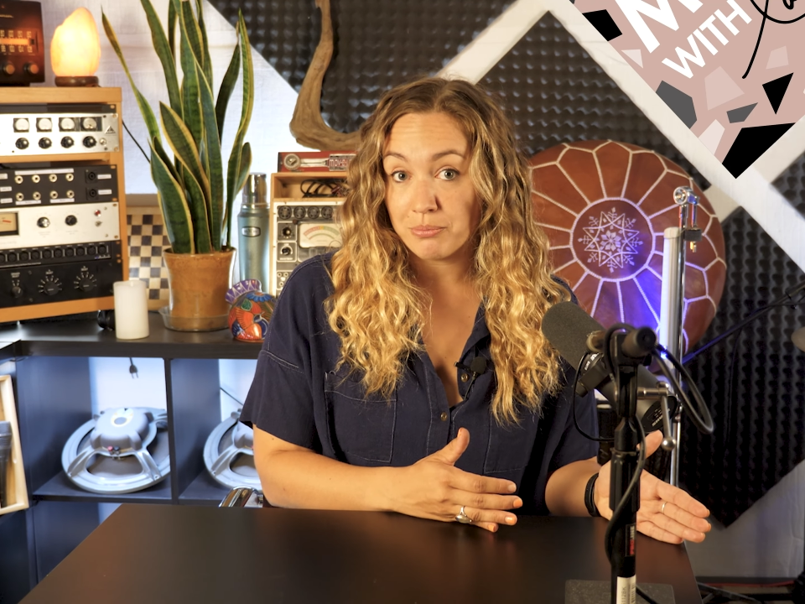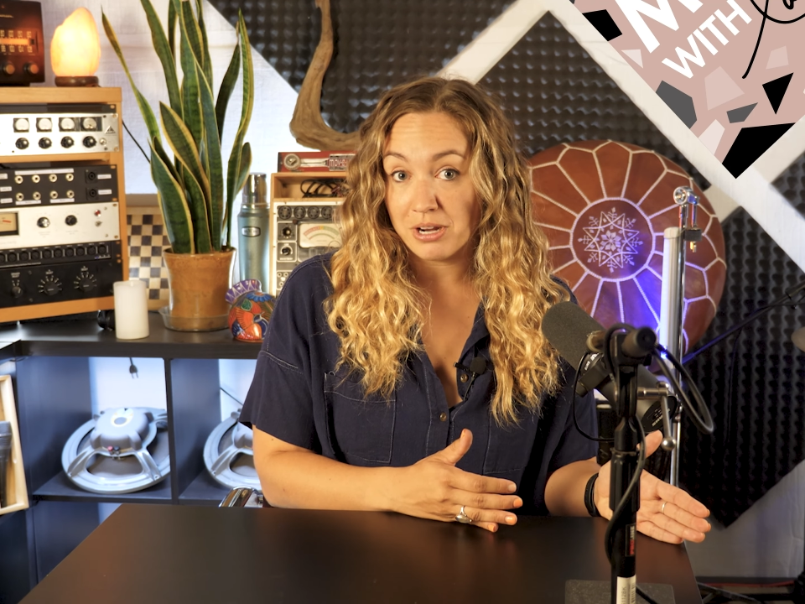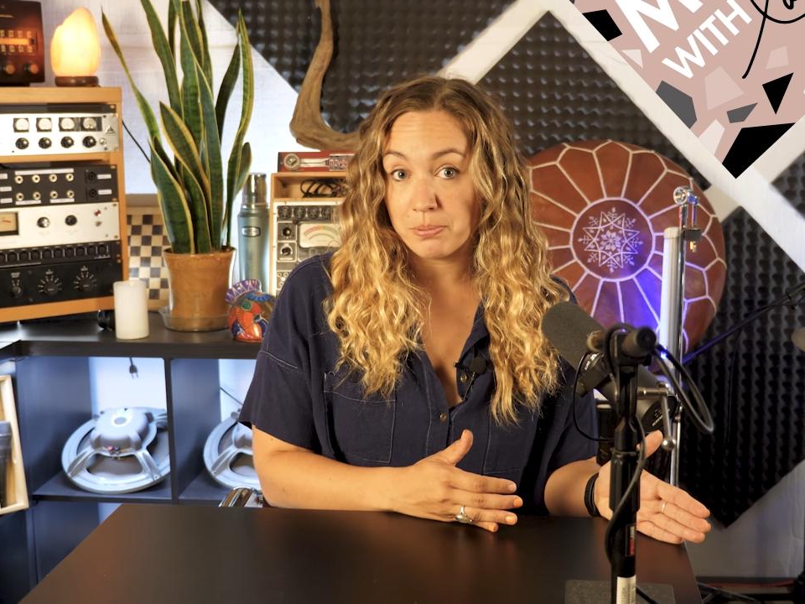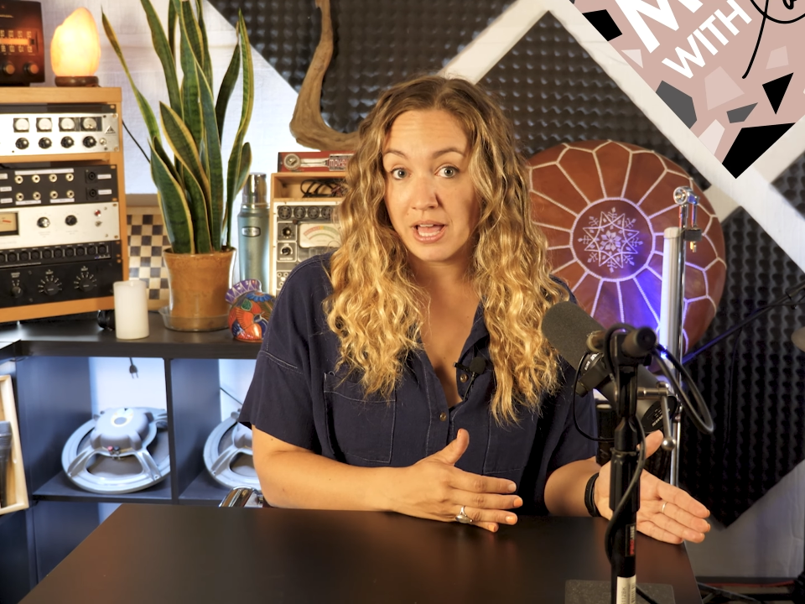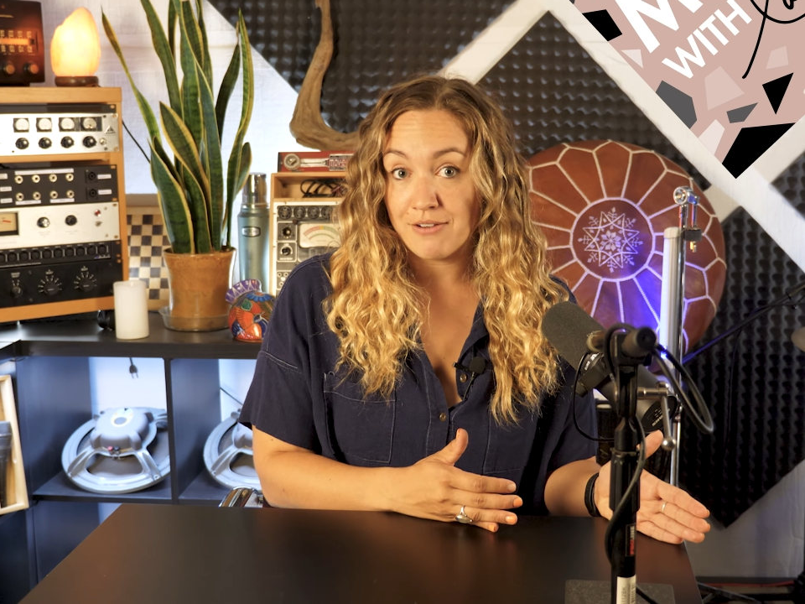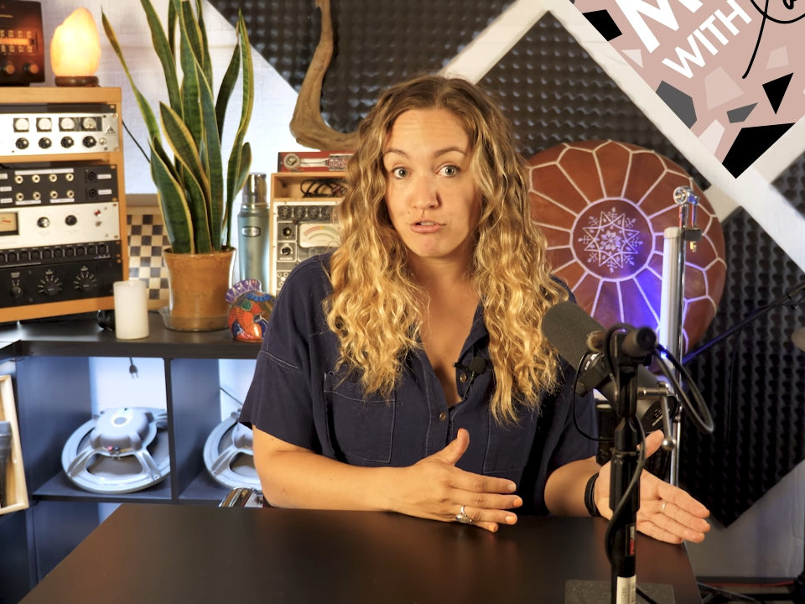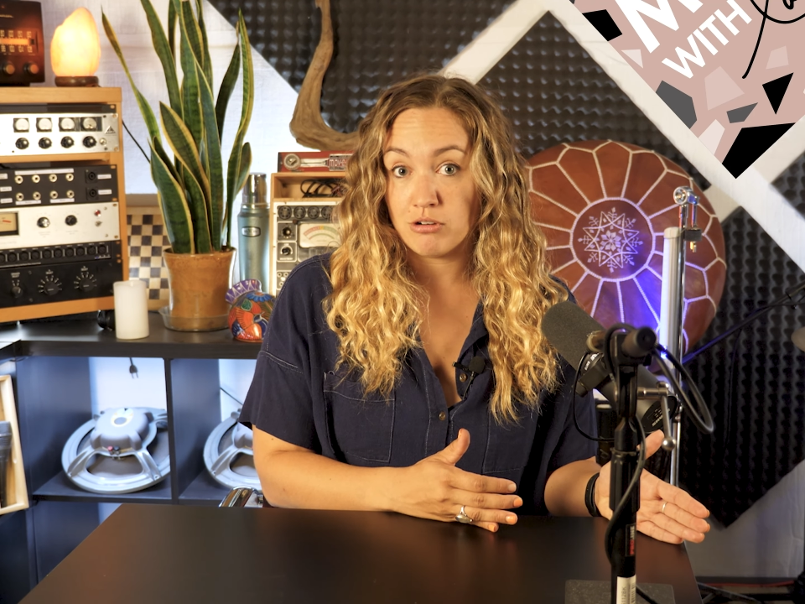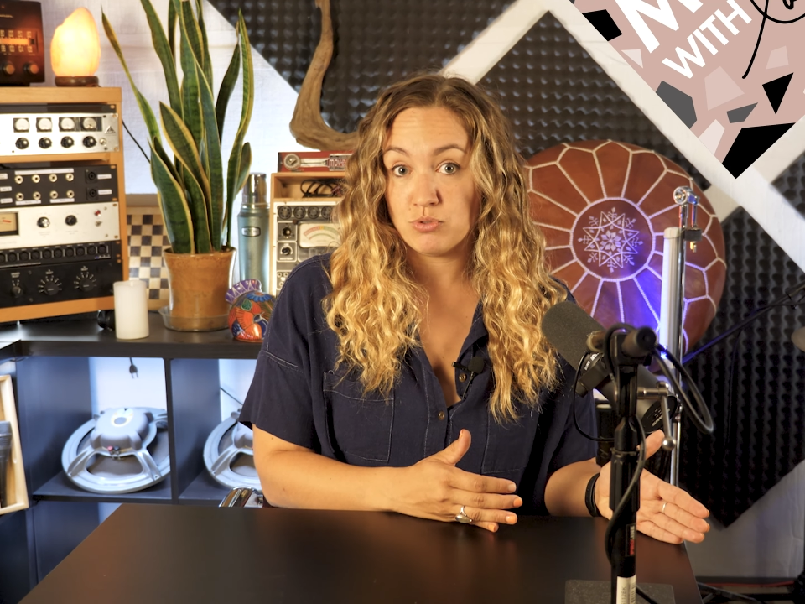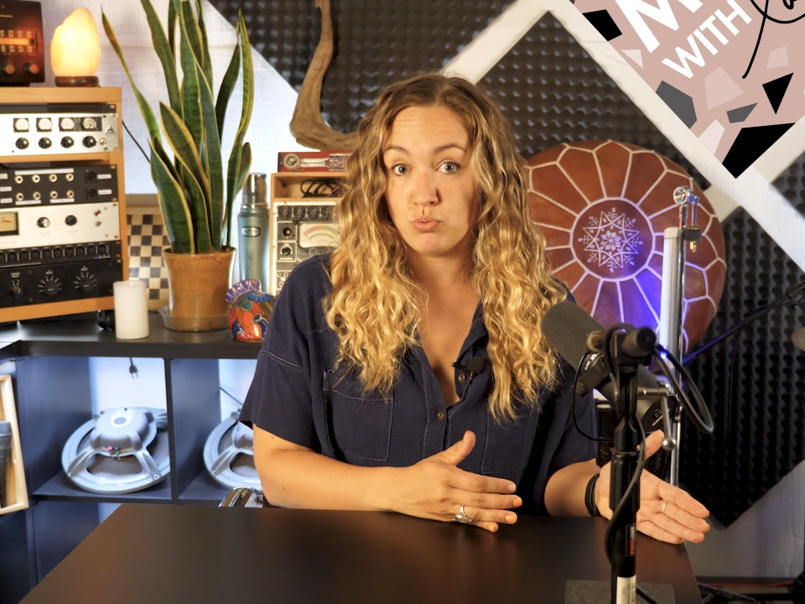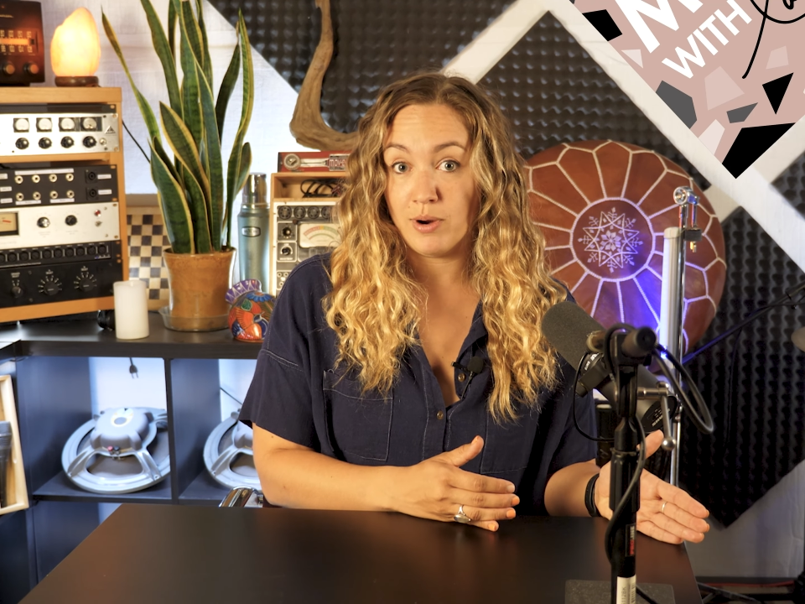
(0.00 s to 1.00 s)
media
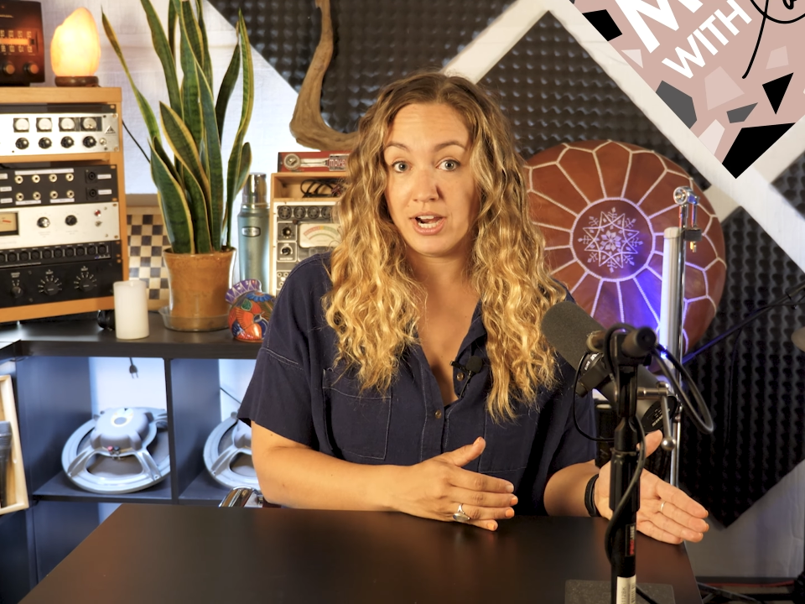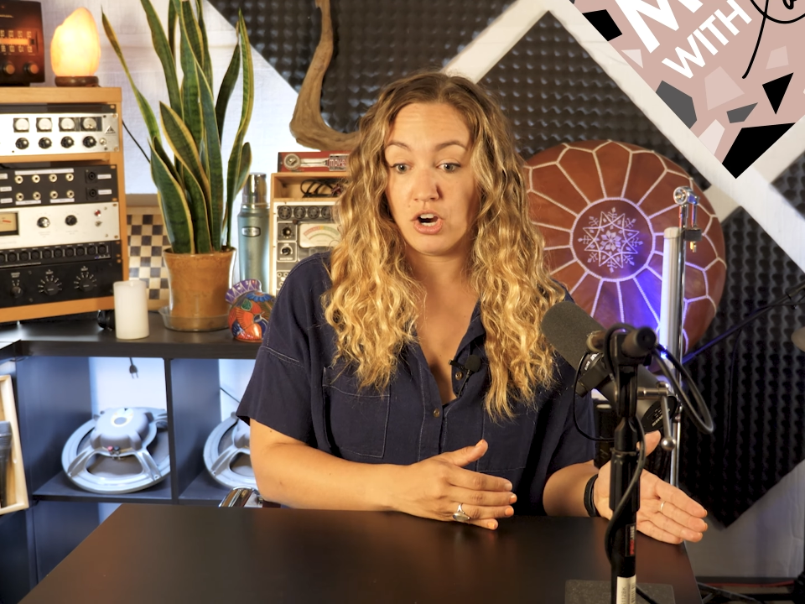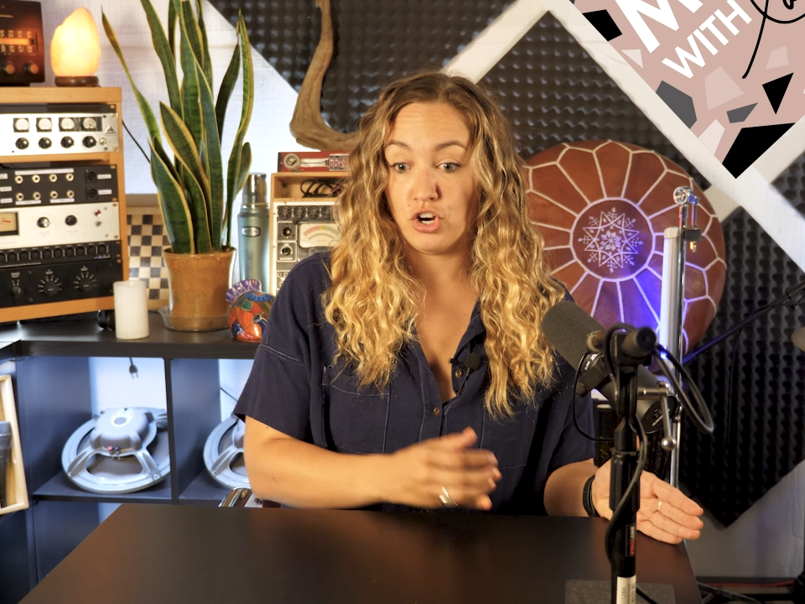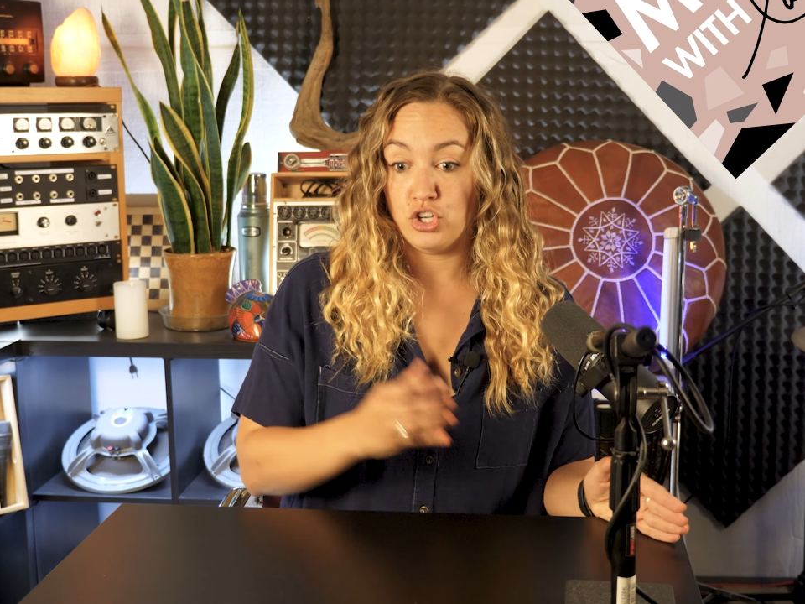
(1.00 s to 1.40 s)
platforms where